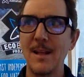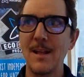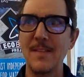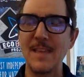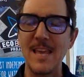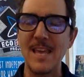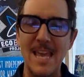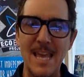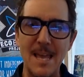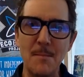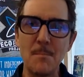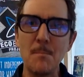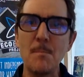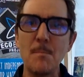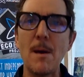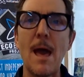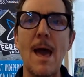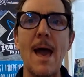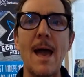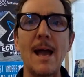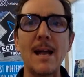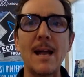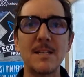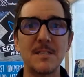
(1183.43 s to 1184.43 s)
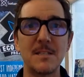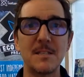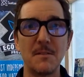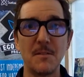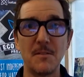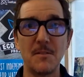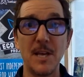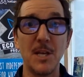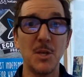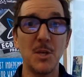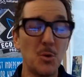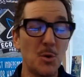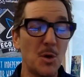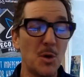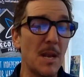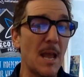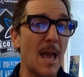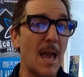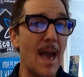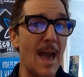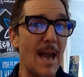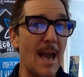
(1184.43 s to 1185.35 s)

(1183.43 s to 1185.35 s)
the impacts that you can